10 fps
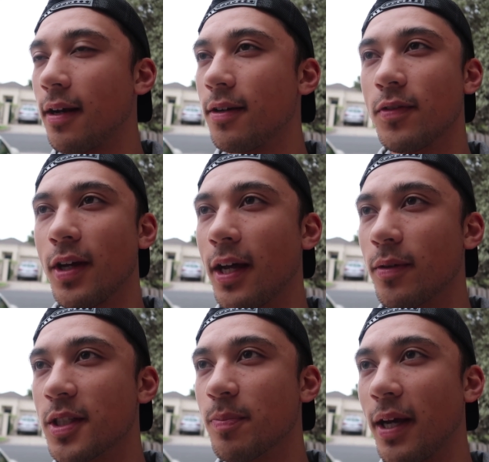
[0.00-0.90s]
I don't even know how
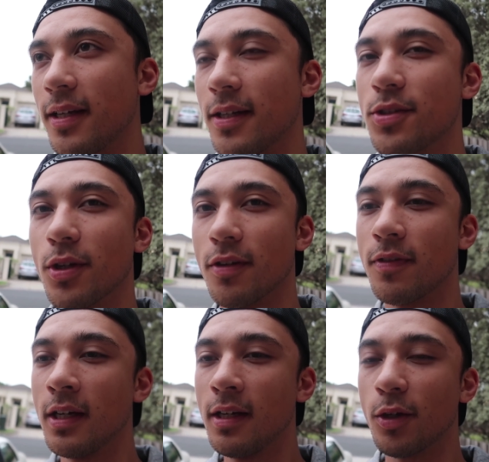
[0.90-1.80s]
to explain it. It sort
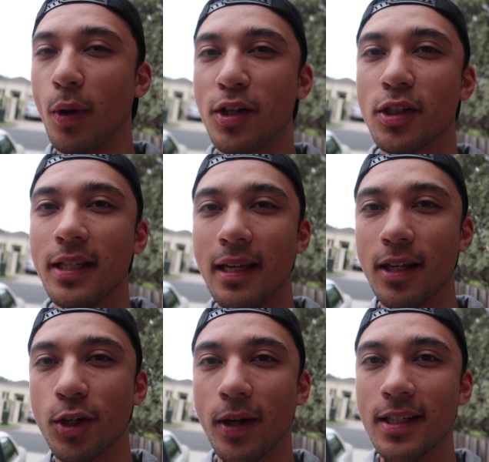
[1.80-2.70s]
of gradually
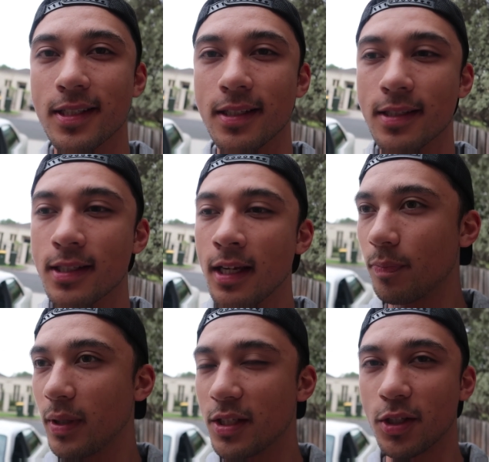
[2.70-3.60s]
increases,
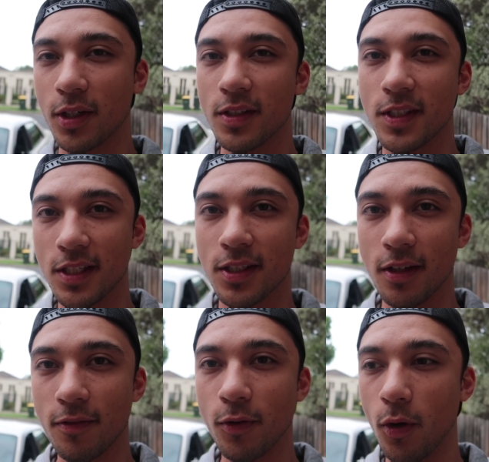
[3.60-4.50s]
but it's not
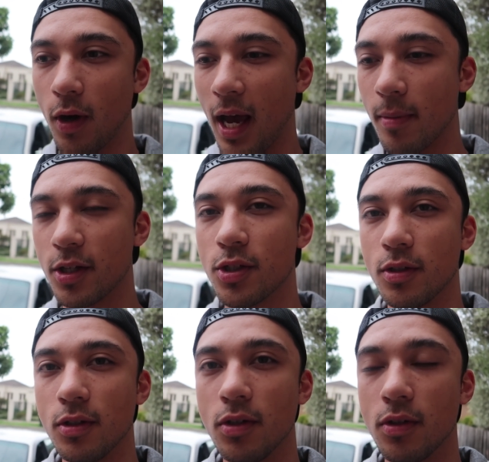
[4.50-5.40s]
consistent for how much
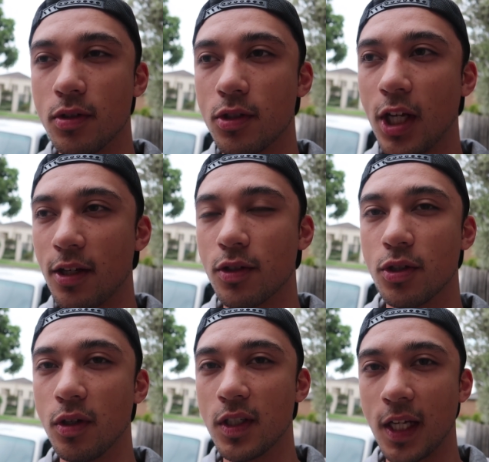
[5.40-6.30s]
you change the
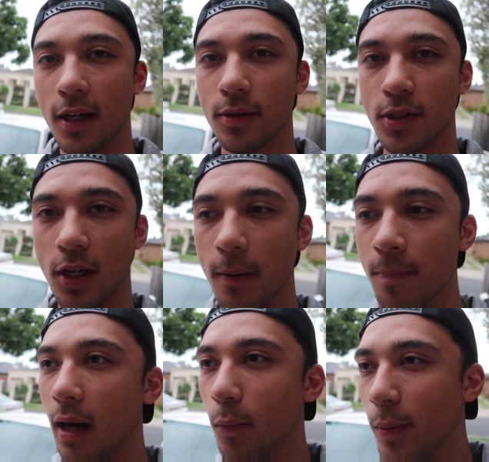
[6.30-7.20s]
duty cycle. So
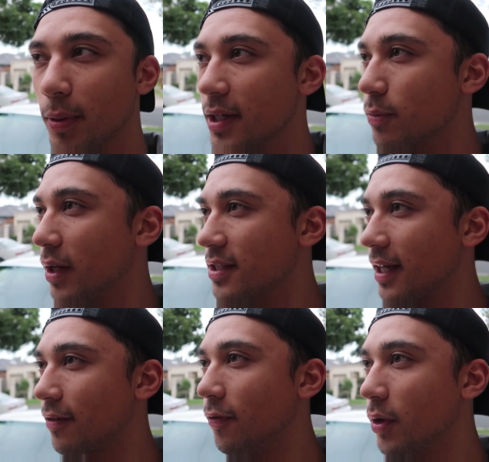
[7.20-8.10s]
we put it, to
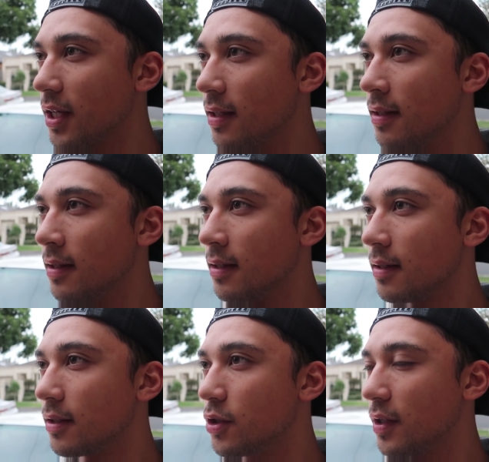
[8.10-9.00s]
like 40
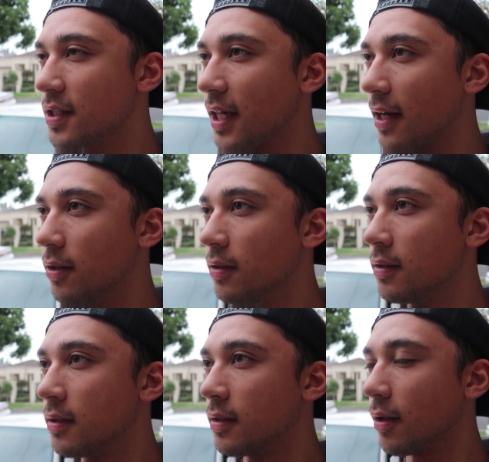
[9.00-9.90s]
duty cycle,
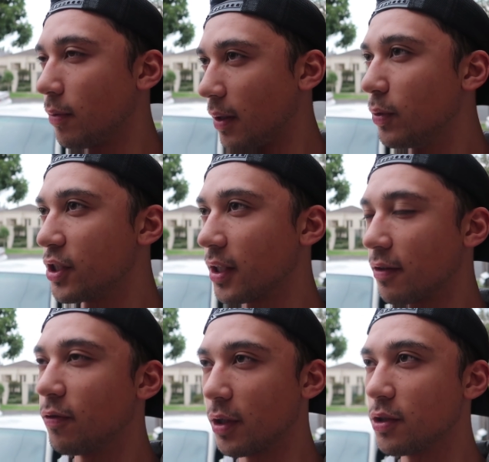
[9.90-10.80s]

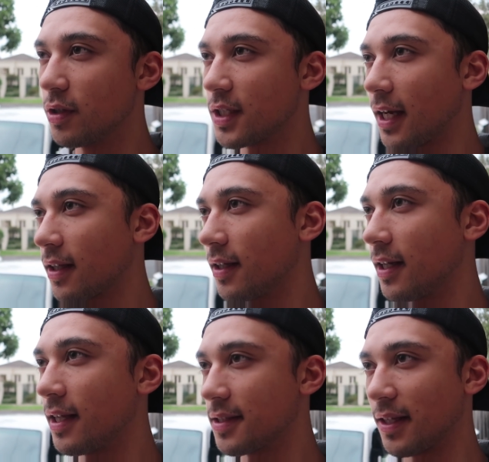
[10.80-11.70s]
originally 40 duty cycle, and
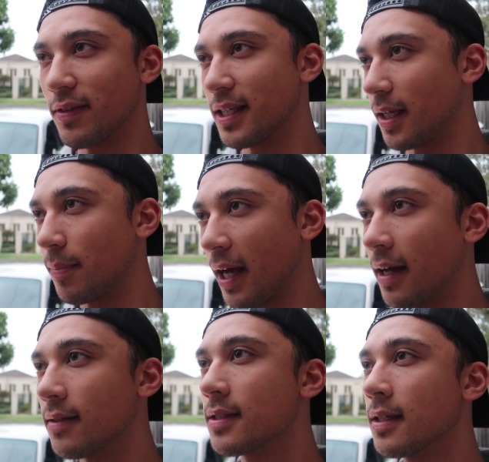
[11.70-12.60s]
it hit 17
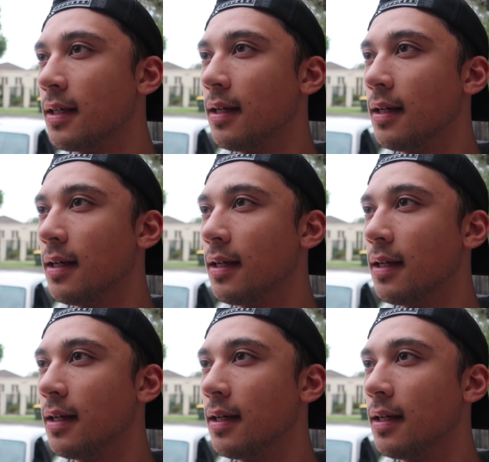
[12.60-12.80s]
pounds.